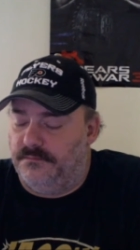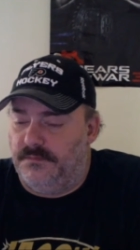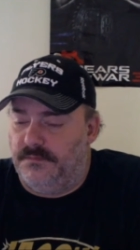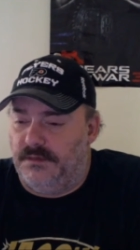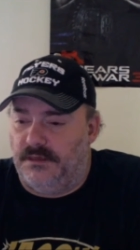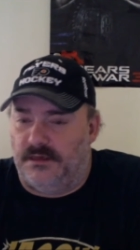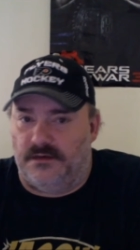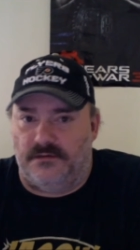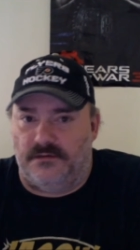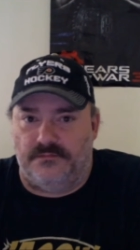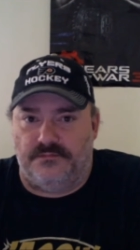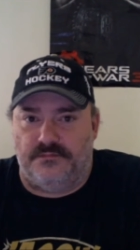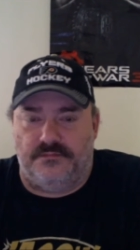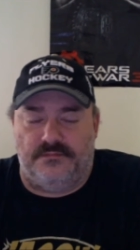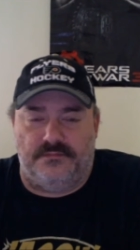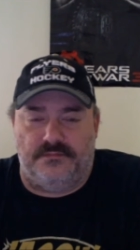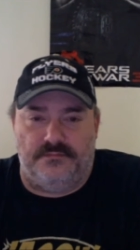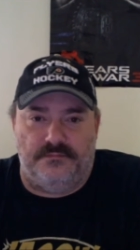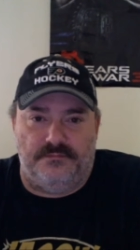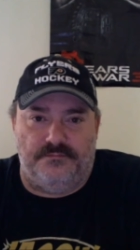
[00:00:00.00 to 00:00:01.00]
you know,
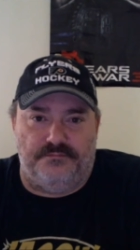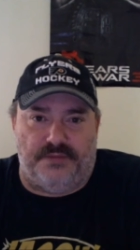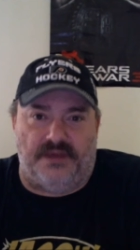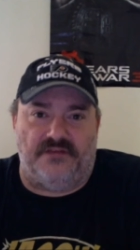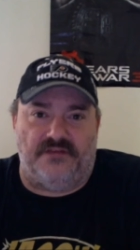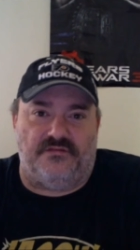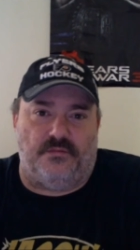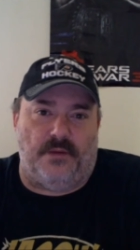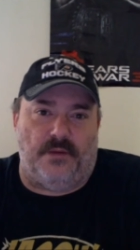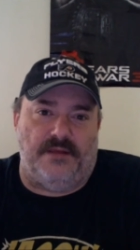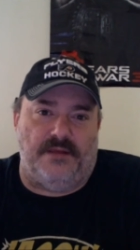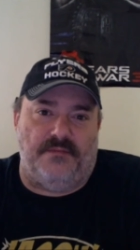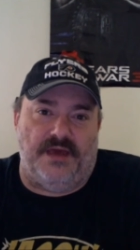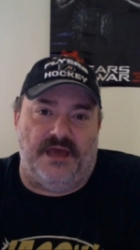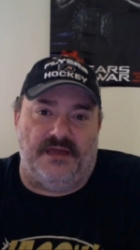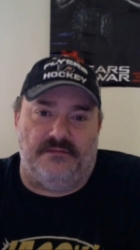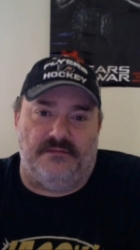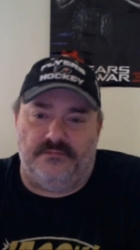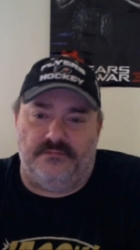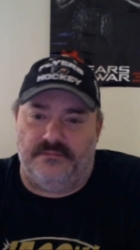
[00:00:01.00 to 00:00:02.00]
big sweaty
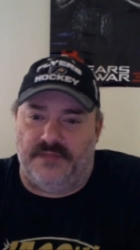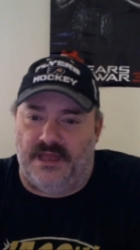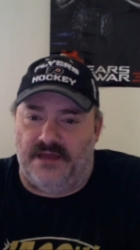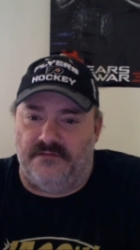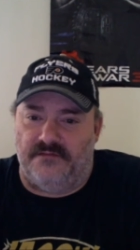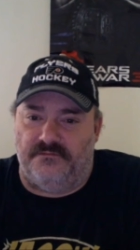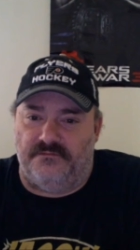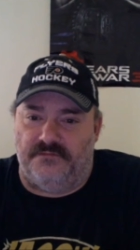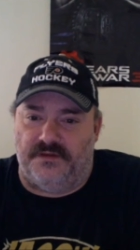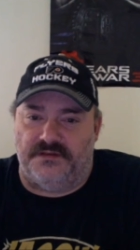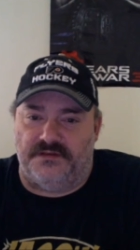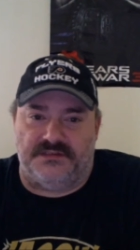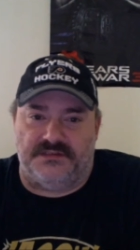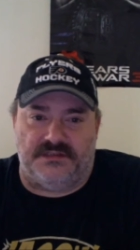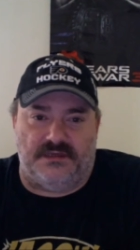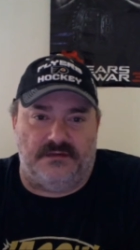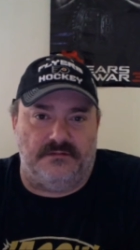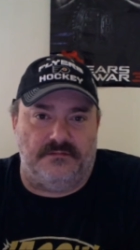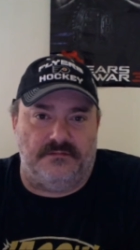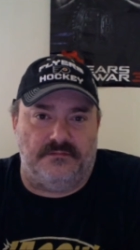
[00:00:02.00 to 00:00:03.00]
man that Vince
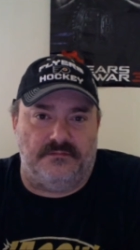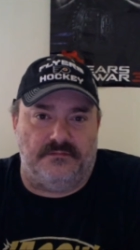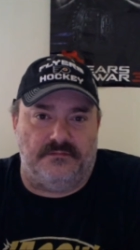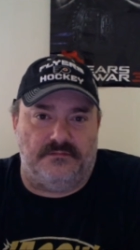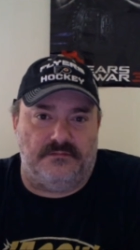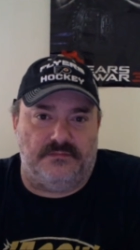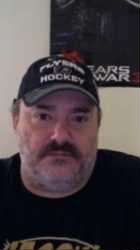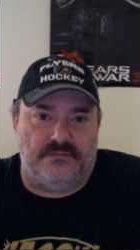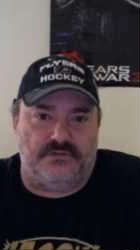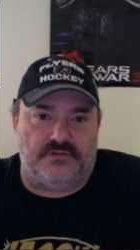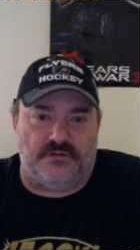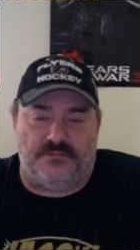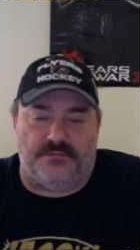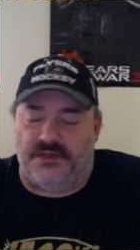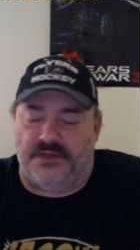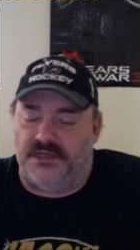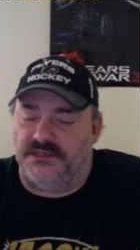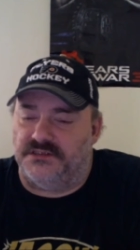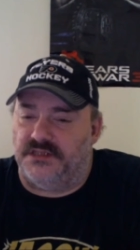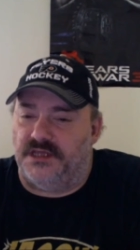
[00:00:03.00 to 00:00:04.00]
and
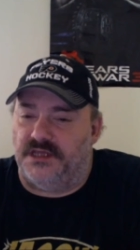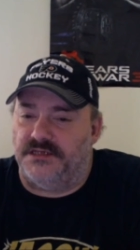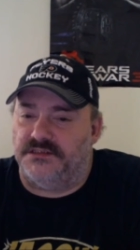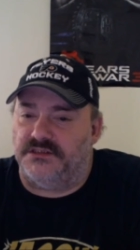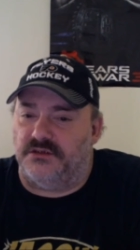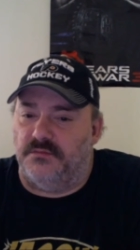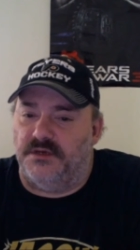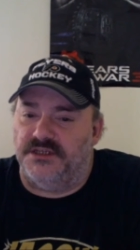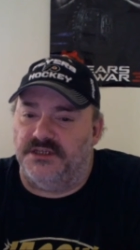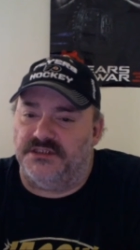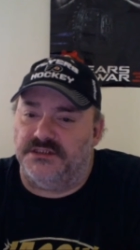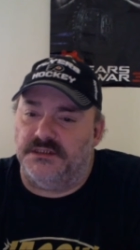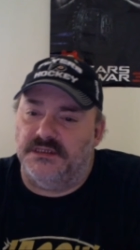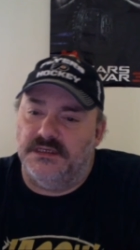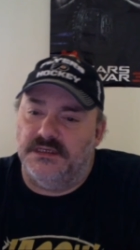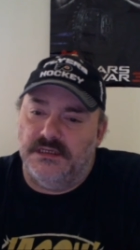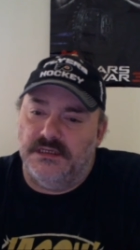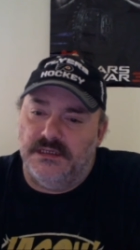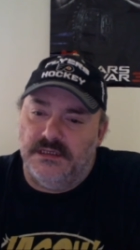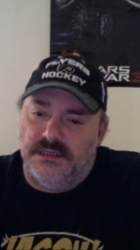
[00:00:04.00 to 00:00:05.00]
Triple H like so
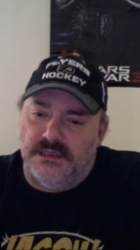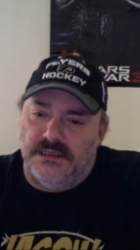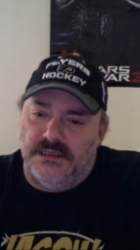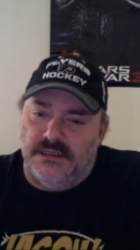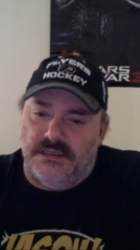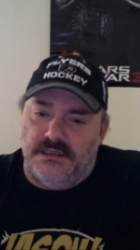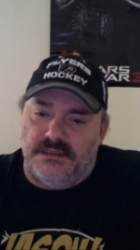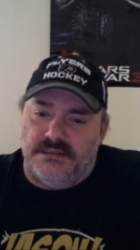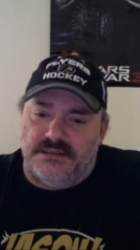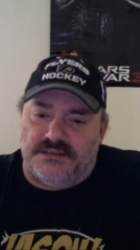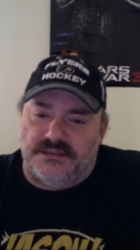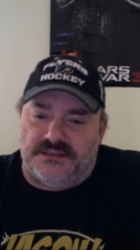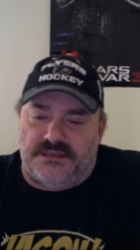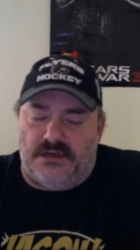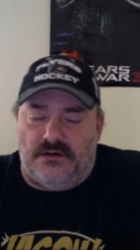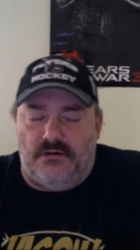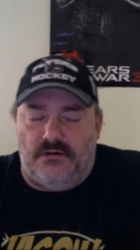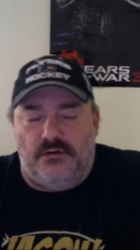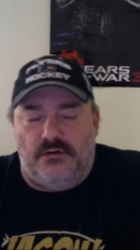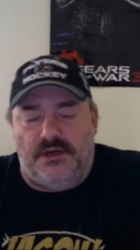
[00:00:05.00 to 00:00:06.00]
much.
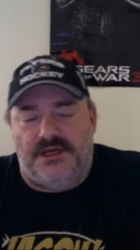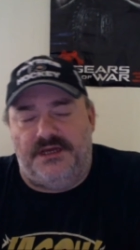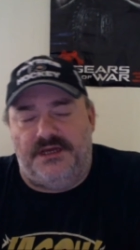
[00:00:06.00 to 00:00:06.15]
So